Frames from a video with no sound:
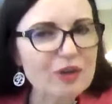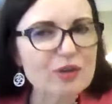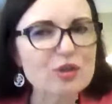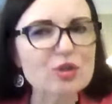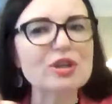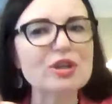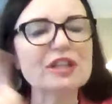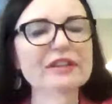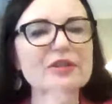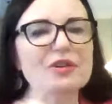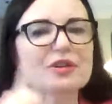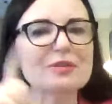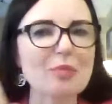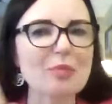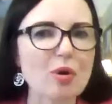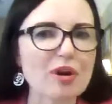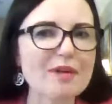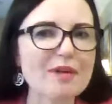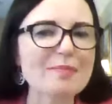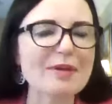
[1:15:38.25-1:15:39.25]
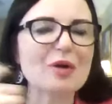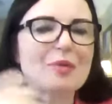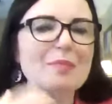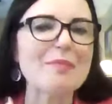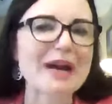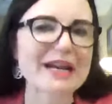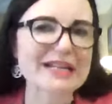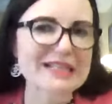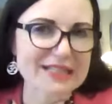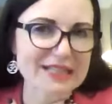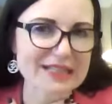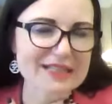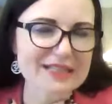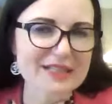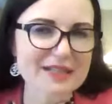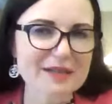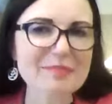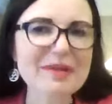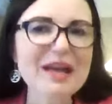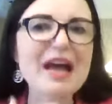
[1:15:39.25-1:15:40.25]
You can learn more about my
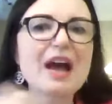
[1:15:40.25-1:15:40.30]
system